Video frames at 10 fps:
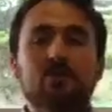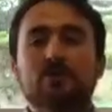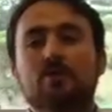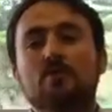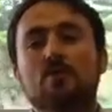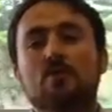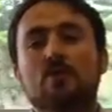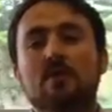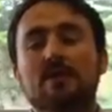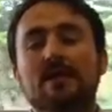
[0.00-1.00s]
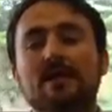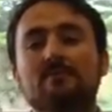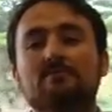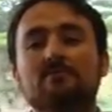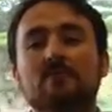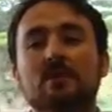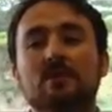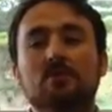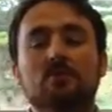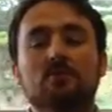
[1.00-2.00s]
other, or
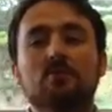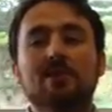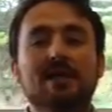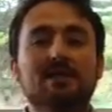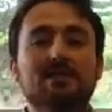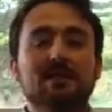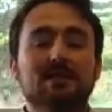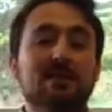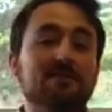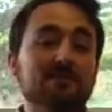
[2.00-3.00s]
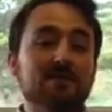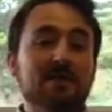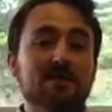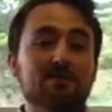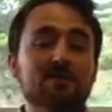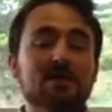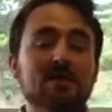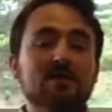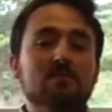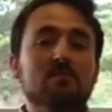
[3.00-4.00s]
realizing that oftentimes
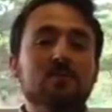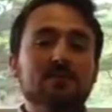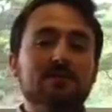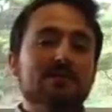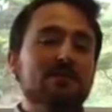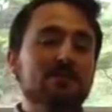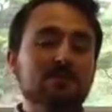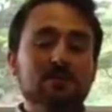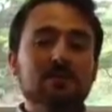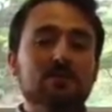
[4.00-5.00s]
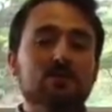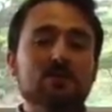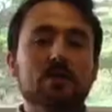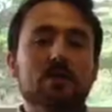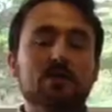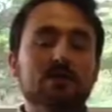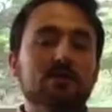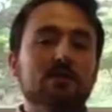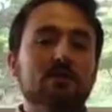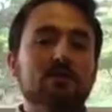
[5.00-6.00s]
points that seem to disagree aren't
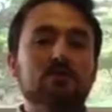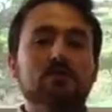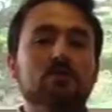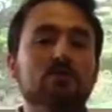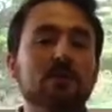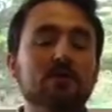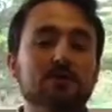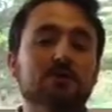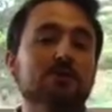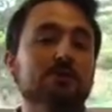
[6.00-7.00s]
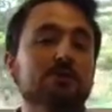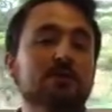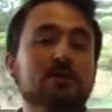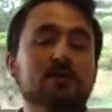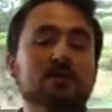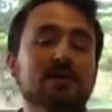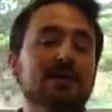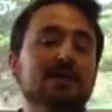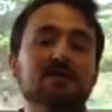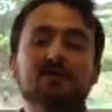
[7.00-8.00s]
necessarily disagreeing, but they're just
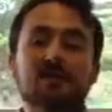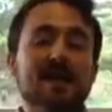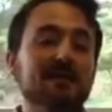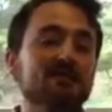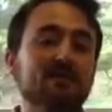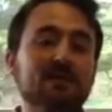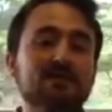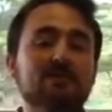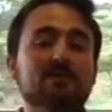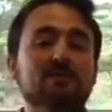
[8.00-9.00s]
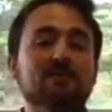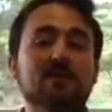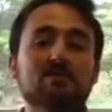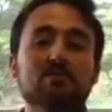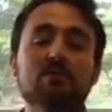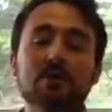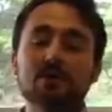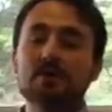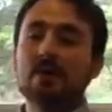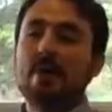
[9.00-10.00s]
getting at different aspects of the same point,